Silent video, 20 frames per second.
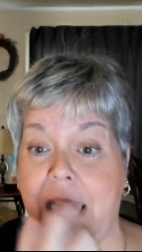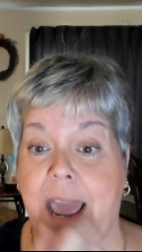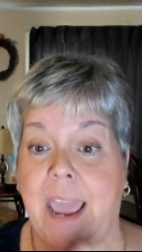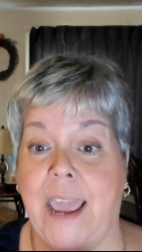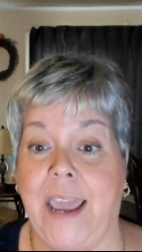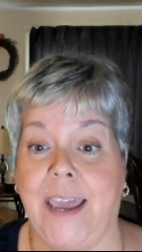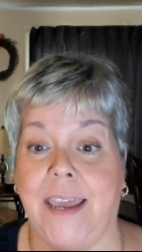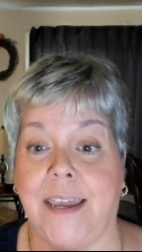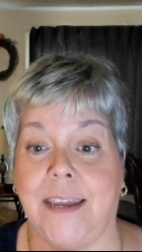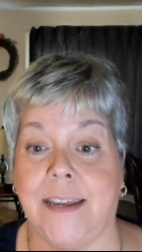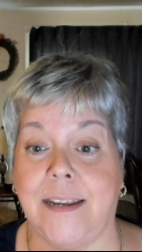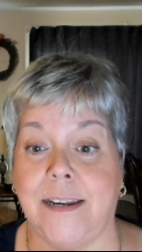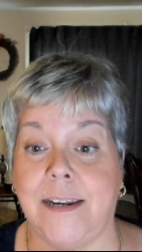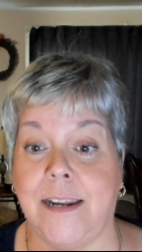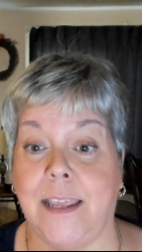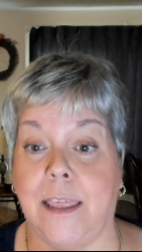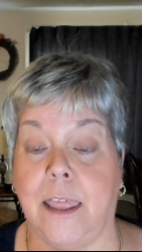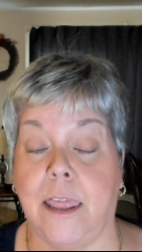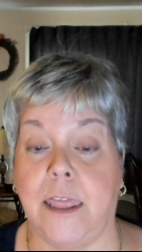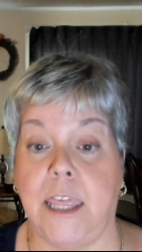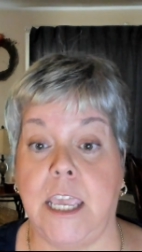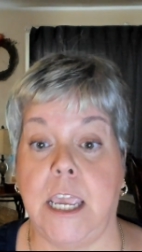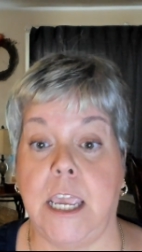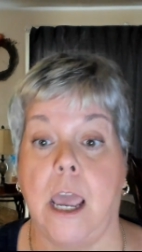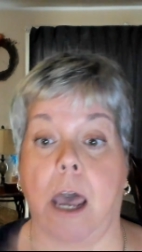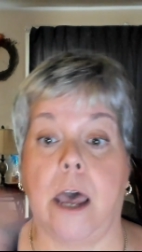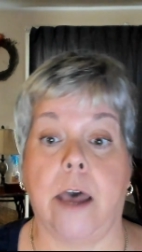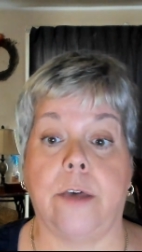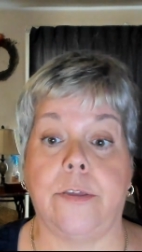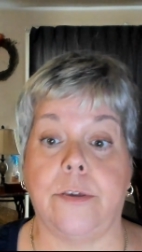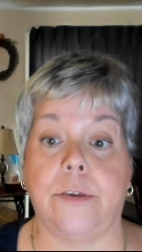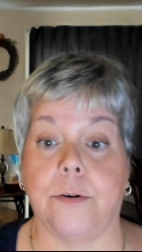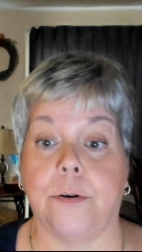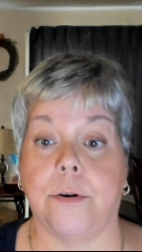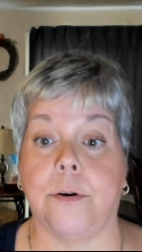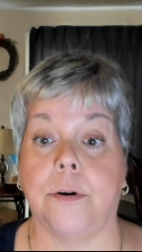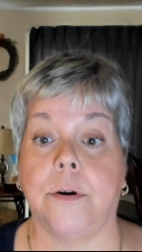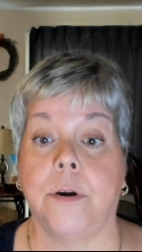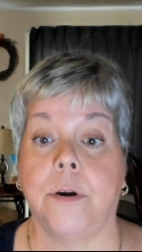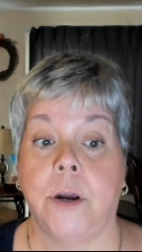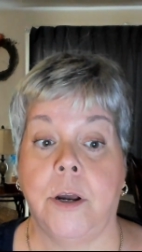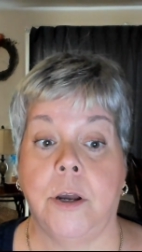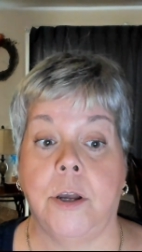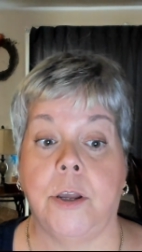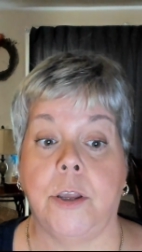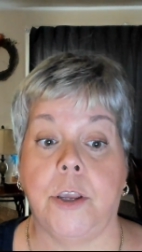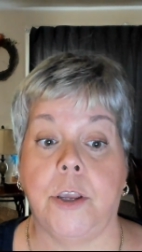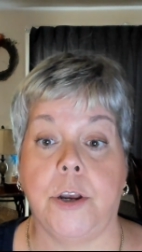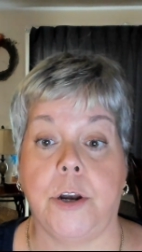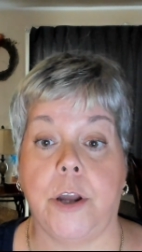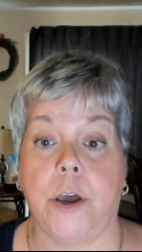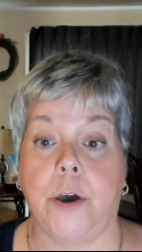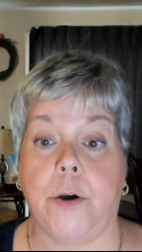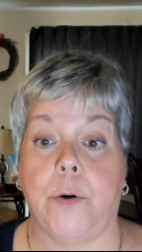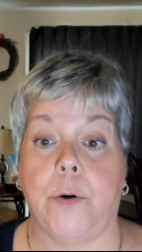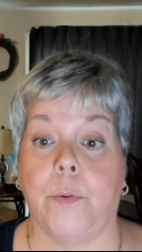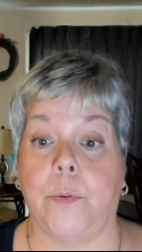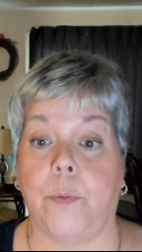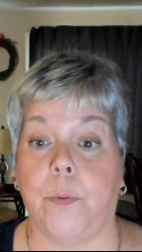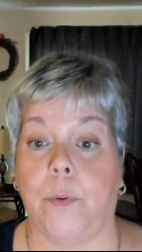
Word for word: And the other, you know,